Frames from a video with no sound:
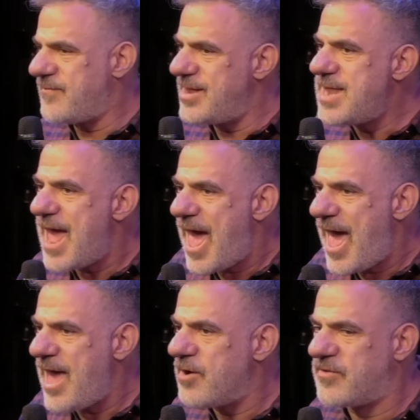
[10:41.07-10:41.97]
a
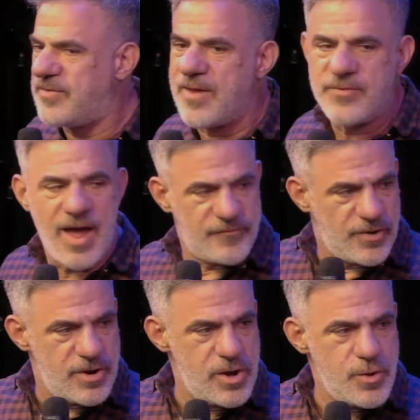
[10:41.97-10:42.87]
day or save an
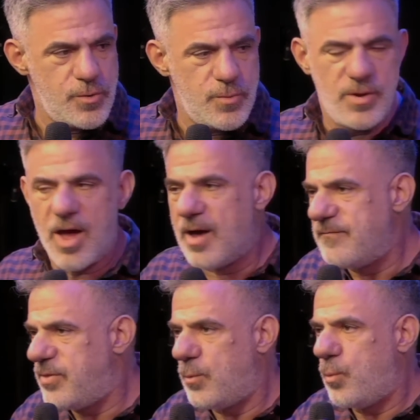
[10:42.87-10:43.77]
afternoon
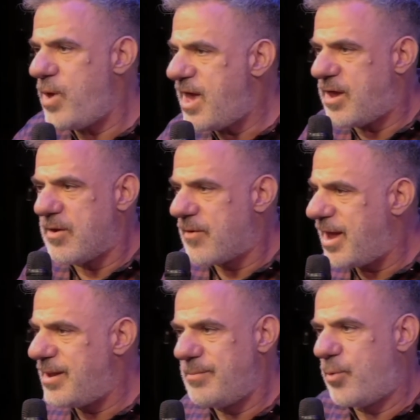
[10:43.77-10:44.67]
of the week you're
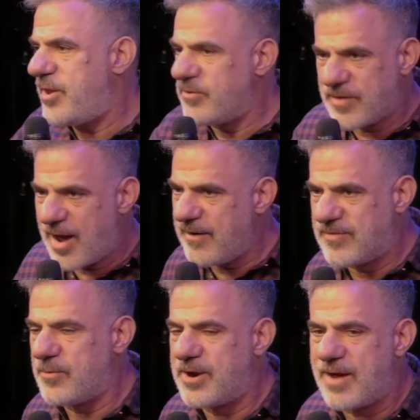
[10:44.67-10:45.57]
in Buenos
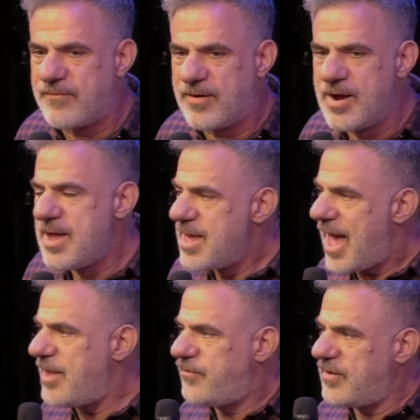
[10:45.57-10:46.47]
Aires or whatever,
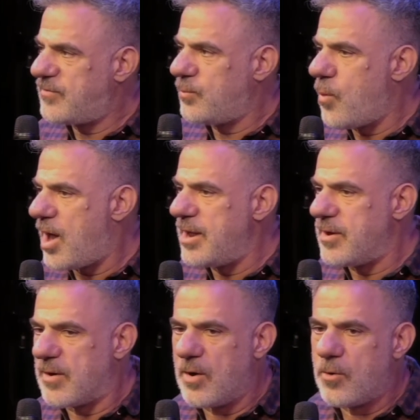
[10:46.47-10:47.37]
and just
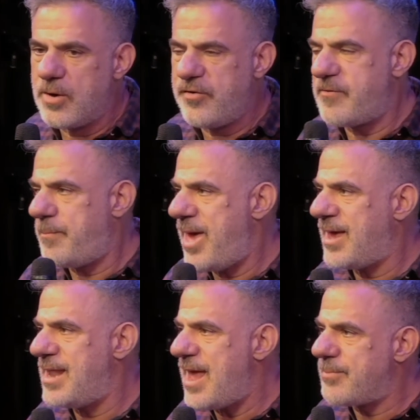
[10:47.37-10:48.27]
wander or just pick
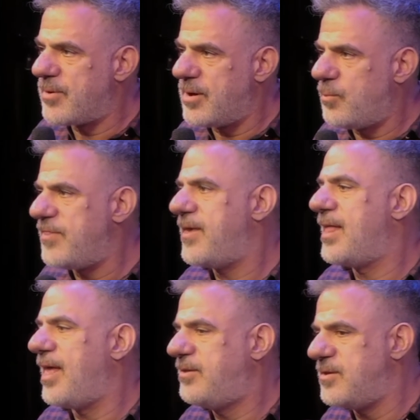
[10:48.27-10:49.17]
a neighborhood. One thing I
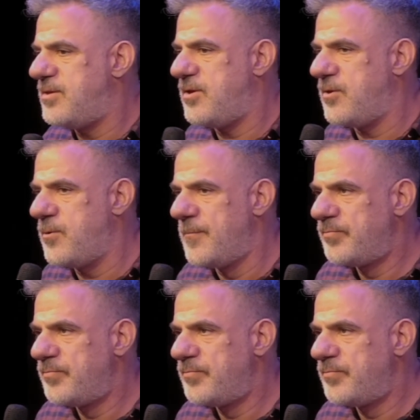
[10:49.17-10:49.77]
like to do